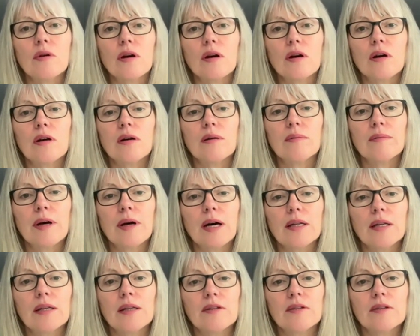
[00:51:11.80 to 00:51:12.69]

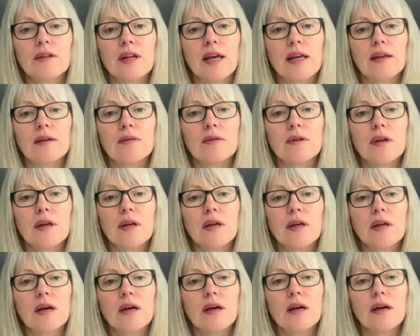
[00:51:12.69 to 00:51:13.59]
understand
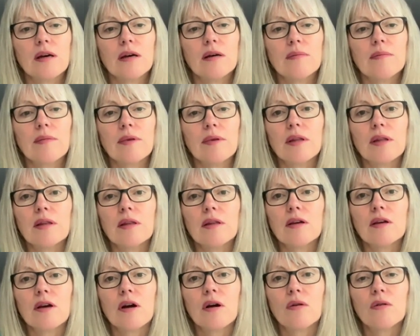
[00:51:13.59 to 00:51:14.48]

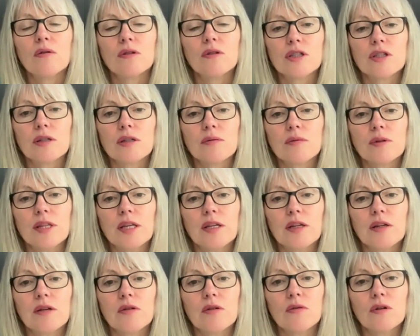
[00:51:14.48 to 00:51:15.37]
the culture
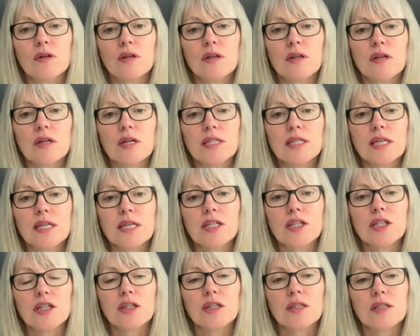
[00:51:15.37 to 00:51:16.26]
within an
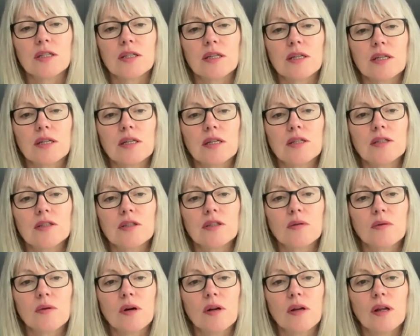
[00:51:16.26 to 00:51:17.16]
organisation.
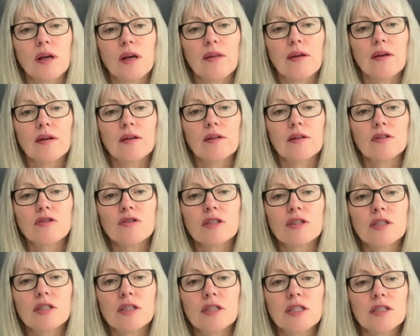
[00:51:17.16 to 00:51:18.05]
So what other
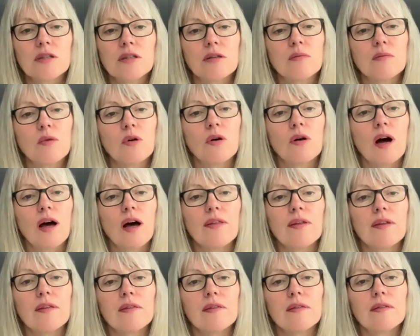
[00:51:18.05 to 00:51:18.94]

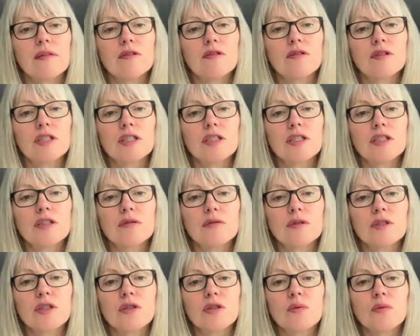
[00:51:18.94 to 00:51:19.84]

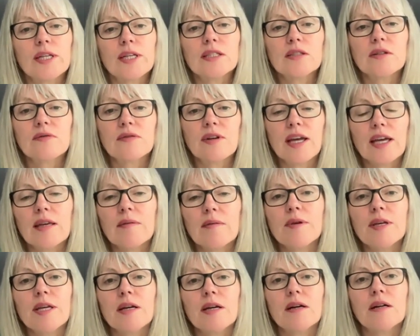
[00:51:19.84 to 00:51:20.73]
traditional suite of
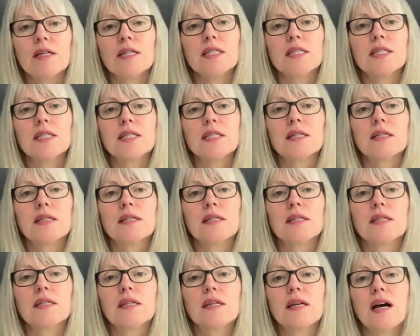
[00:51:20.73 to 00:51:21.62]
KPIs?
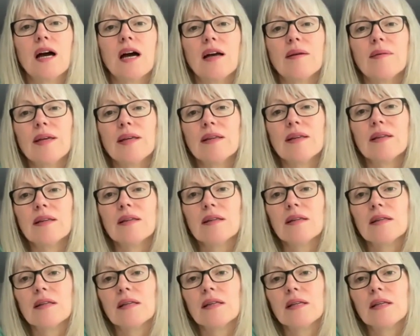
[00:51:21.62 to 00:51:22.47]
I mean,